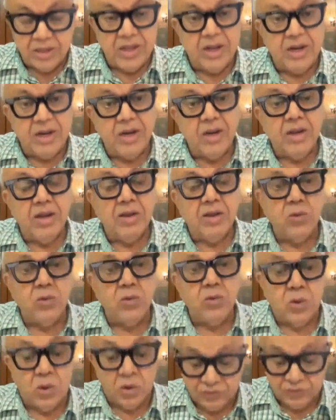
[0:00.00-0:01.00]
Then
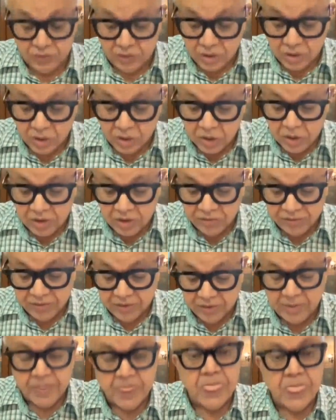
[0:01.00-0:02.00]
you also heard
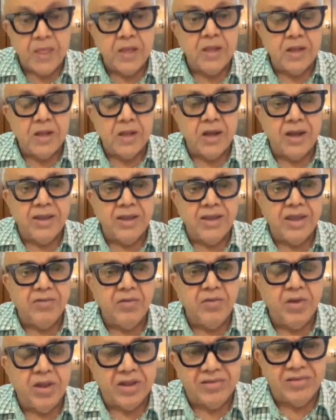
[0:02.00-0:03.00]
of, I
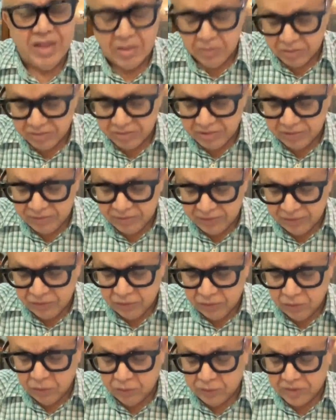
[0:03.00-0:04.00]
gave you examples of a
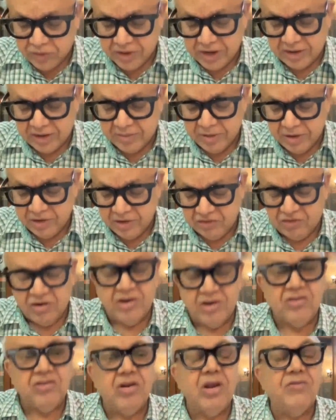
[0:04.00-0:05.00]
suit for
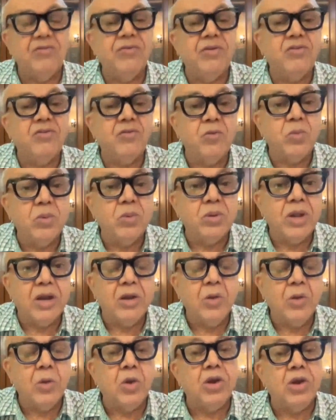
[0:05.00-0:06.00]
administration of a suit,
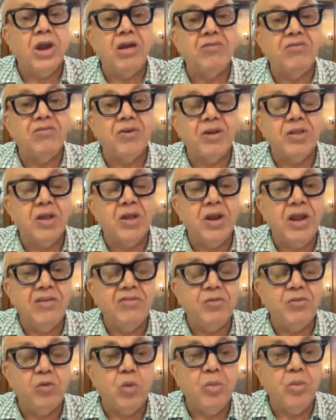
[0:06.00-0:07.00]
that your grandfather
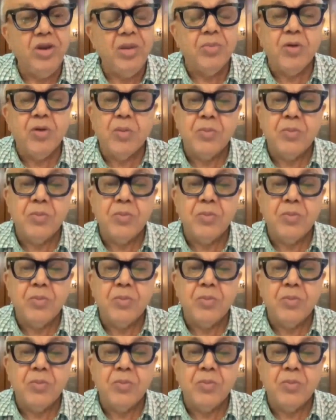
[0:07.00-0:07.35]
left so many